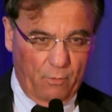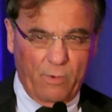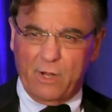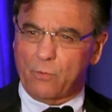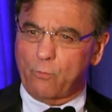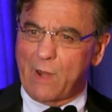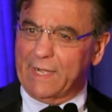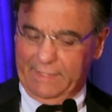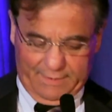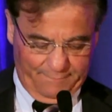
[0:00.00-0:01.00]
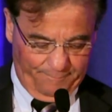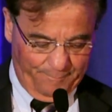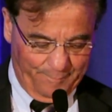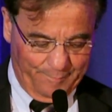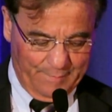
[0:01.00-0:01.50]
We are ready.
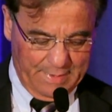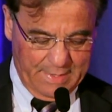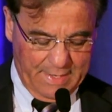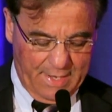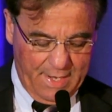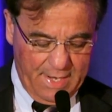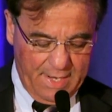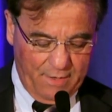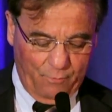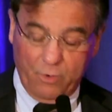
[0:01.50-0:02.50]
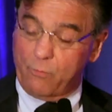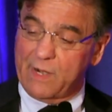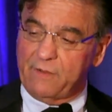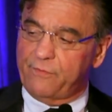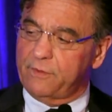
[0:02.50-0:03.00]
We're
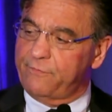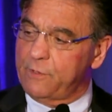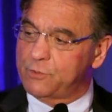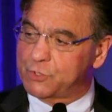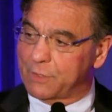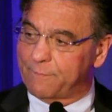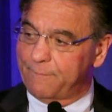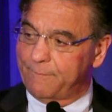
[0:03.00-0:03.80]
ready for the future.